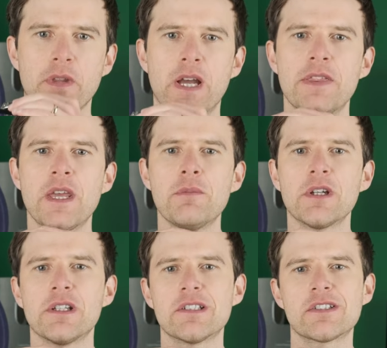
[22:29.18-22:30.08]
and then we're
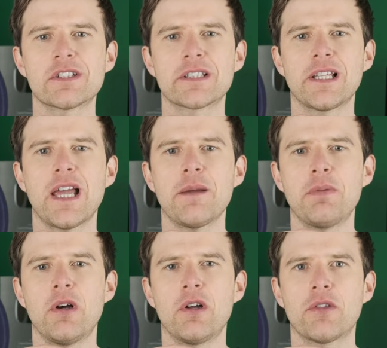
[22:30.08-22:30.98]
going to
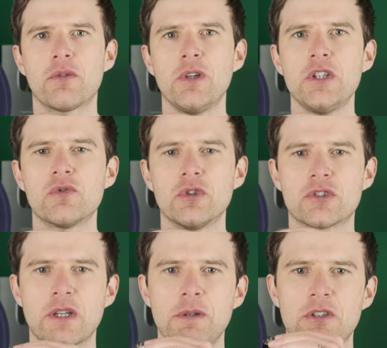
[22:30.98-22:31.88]
slap our three draw
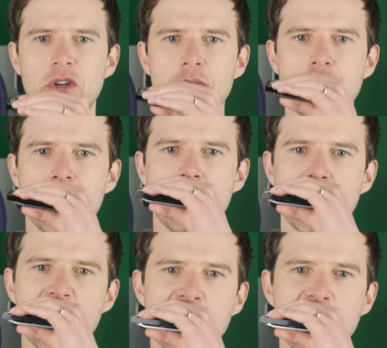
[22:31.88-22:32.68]
semitone bend.